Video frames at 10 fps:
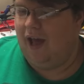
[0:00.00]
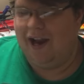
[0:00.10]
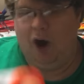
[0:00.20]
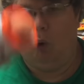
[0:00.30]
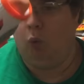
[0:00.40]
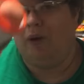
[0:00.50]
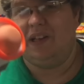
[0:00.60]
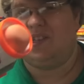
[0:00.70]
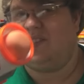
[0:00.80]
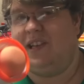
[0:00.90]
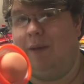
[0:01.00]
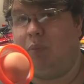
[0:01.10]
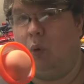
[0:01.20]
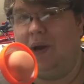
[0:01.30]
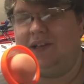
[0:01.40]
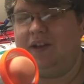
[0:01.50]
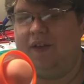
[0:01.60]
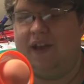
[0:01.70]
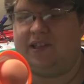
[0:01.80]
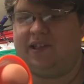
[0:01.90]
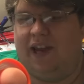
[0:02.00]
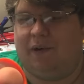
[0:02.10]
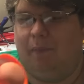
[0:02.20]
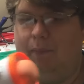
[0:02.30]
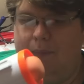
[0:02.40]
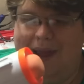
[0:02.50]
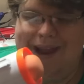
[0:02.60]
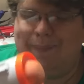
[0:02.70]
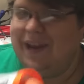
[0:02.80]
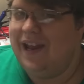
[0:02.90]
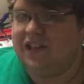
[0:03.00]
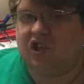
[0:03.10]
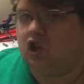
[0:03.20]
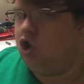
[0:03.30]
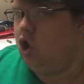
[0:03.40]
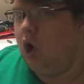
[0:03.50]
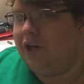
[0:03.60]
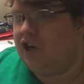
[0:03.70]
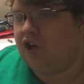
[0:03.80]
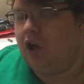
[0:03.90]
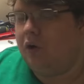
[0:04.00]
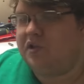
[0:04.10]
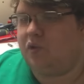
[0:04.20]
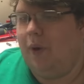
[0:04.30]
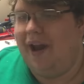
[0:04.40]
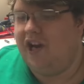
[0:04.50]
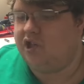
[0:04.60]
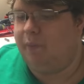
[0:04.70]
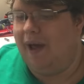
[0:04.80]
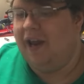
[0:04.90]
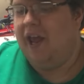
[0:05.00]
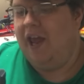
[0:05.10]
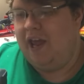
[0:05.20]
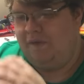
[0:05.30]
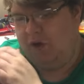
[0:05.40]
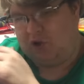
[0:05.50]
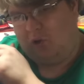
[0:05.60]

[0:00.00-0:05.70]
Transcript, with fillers: I don't really see a point to this. Like, maybe it's good close range, but if you're